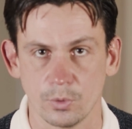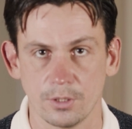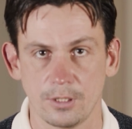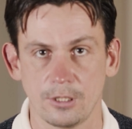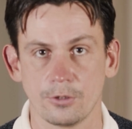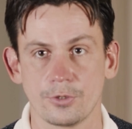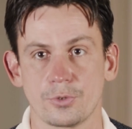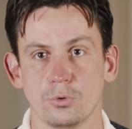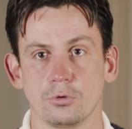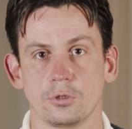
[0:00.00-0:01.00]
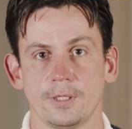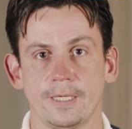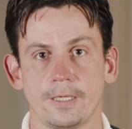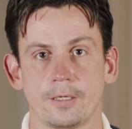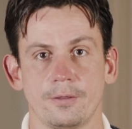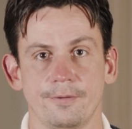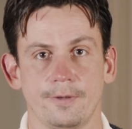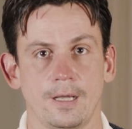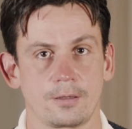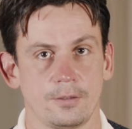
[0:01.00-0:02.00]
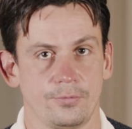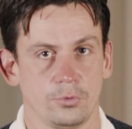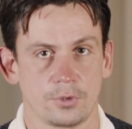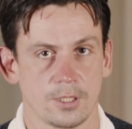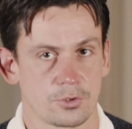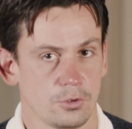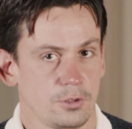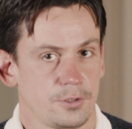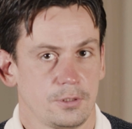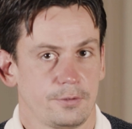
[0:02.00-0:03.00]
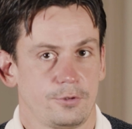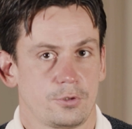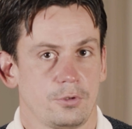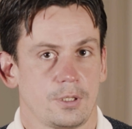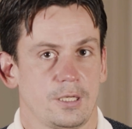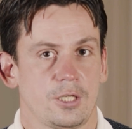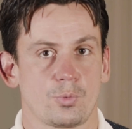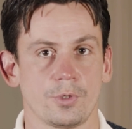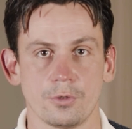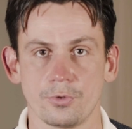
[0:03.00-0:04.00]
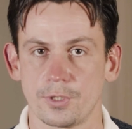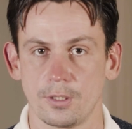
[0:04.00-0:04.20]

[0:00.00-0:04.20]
when eaters do not like the fact that food gets only delivered during lunch windows,